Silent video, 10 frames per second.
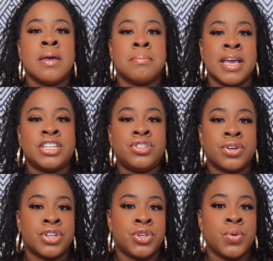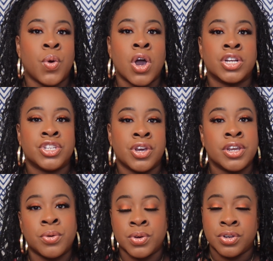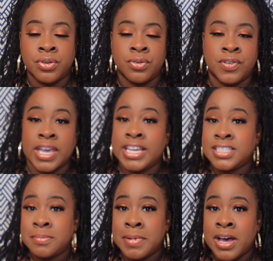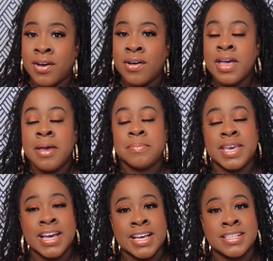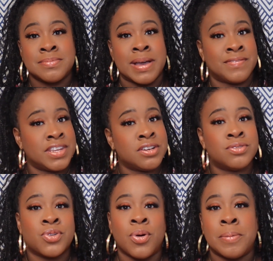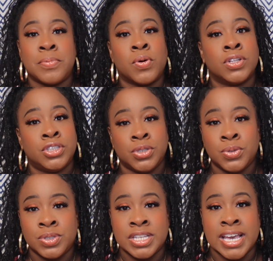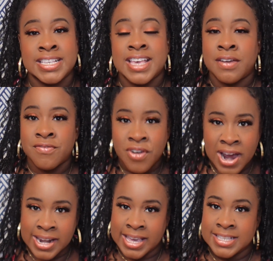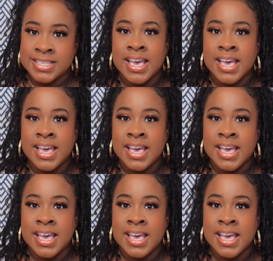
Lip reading: Make sure you are turning on your notification bell because my videos go up on Tuesdays and Fridays.